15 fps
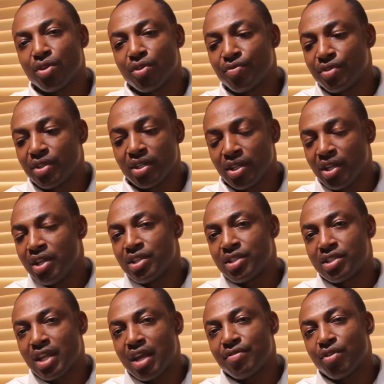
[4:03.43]
of the
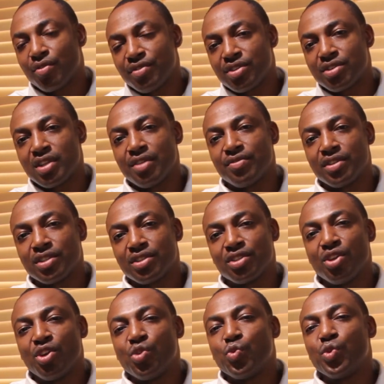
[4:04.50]
side of the cervix,
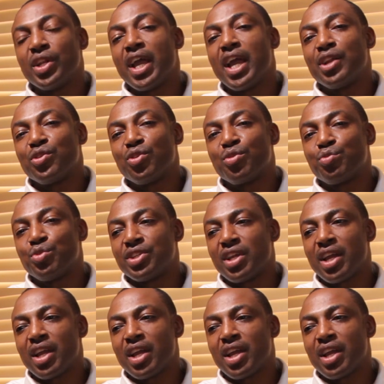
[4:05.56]
will end up